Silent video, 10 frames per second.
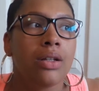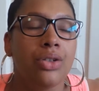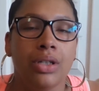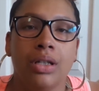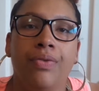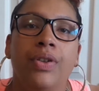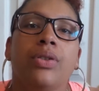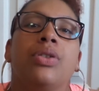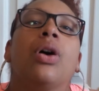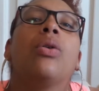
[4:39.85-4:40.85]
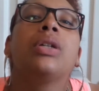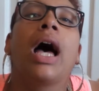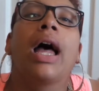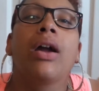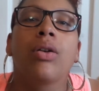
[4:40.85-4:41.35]
just to feel so
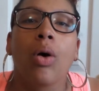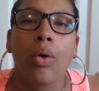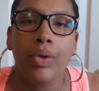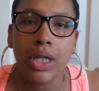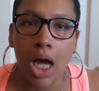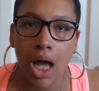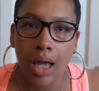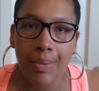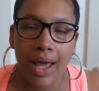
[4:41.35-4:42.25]
tired all the time,